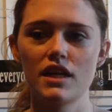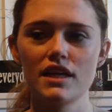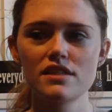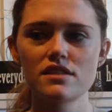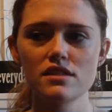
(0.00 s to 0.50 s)

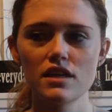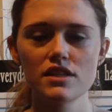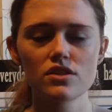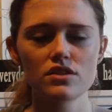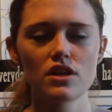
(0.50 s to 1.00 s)
it's a
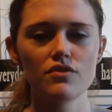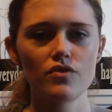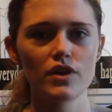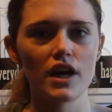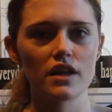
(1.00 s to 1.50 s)
tough
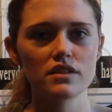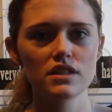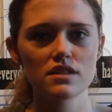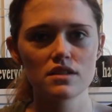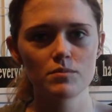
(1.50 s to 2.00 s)

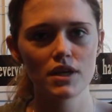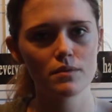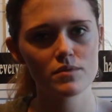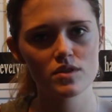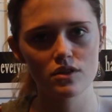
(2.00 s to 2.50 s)
reality
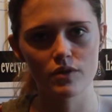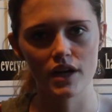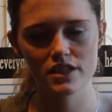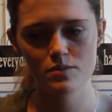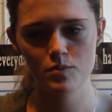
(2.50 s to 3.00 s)
sometimes to
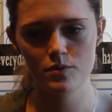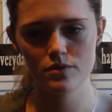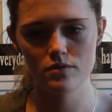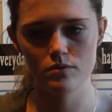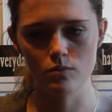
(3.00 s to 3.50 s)
grasp
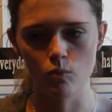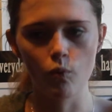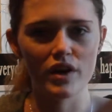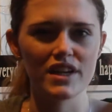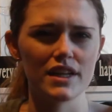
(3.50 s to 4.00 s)

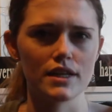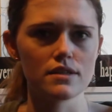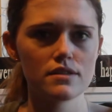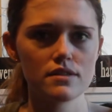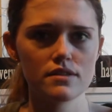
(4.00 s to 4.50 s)
what it
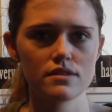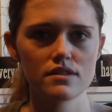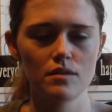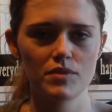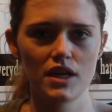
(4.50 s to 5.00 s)
is
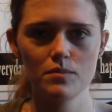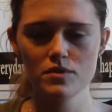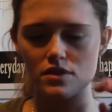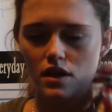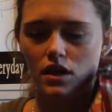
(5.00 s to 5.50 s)

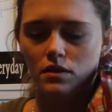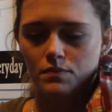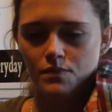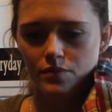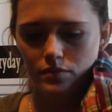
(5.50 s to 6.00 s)
sometimes,
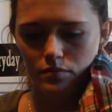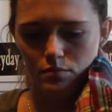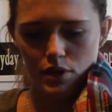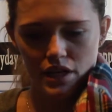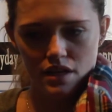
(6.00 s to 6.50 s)

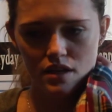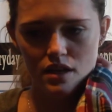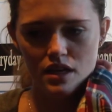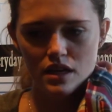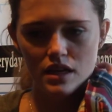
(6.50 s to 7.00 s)
but
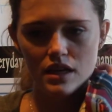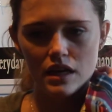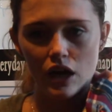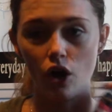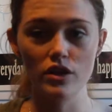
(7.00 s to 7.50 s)

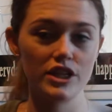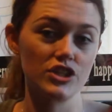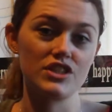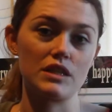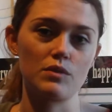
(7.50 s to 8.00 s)
all I
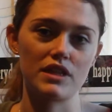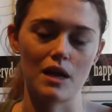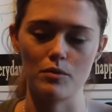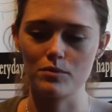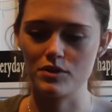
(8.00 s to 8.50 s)
could think in
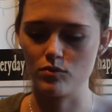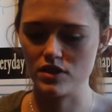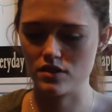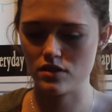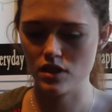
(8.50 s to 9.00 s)
that moment
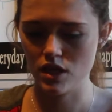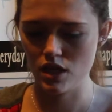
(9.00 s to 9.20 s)
was